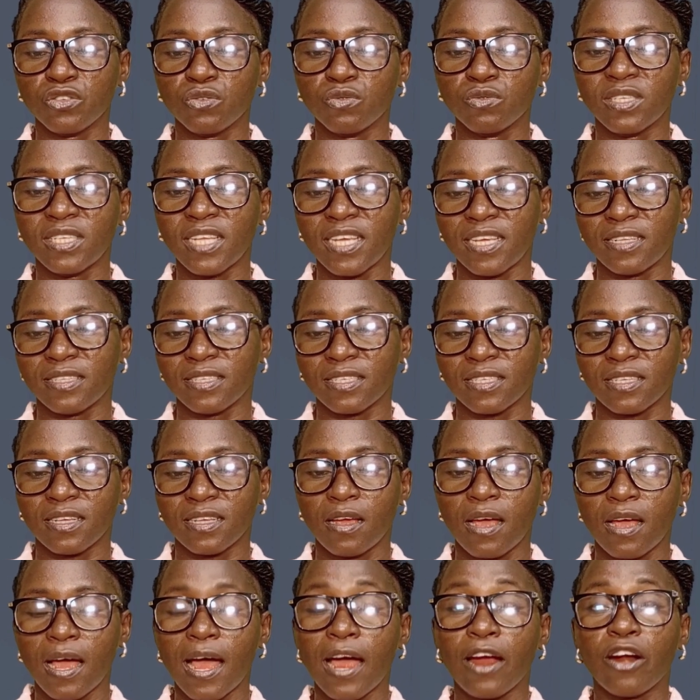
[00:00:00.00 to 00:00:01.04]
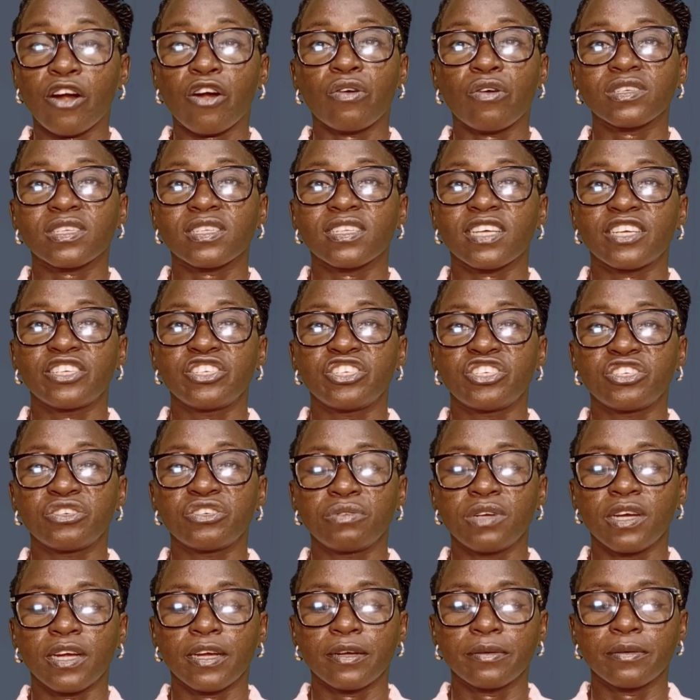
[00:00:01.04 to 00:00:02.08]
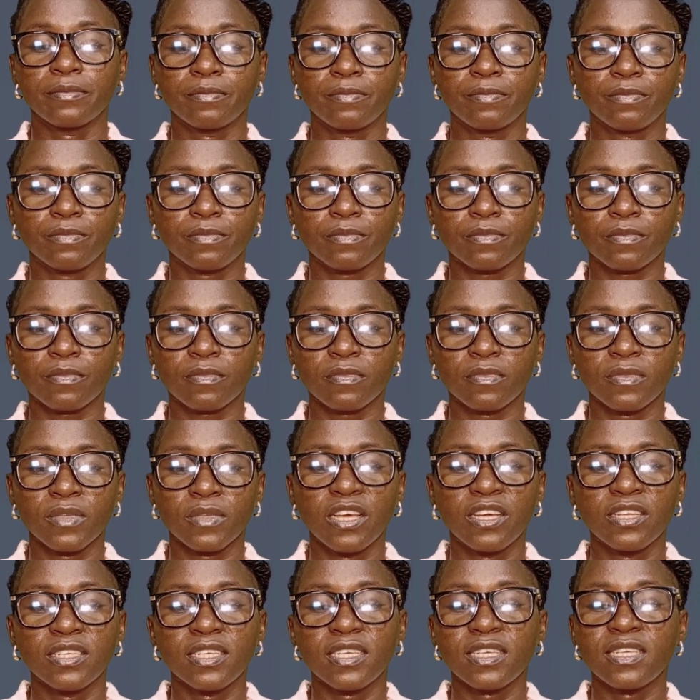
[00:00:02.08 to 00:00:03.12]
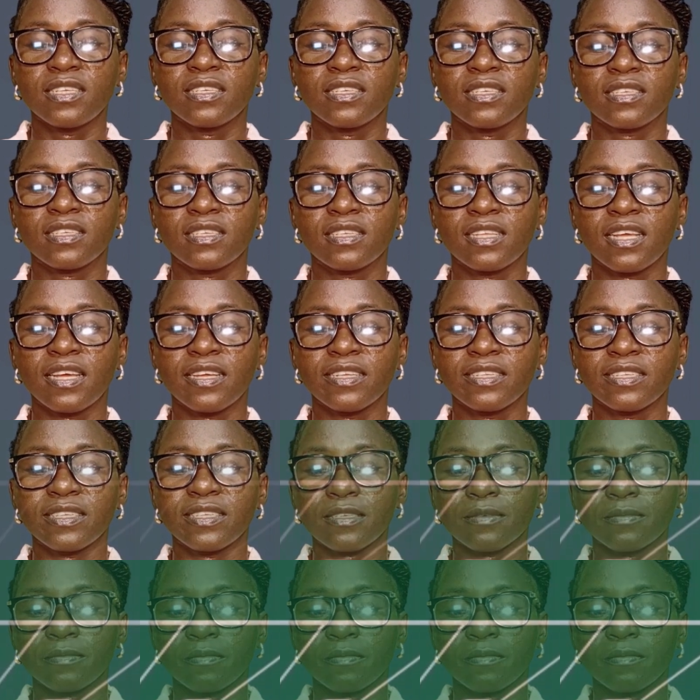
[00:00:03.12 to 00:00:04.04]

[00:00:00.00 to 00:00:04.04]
to date across Nigeria. The incident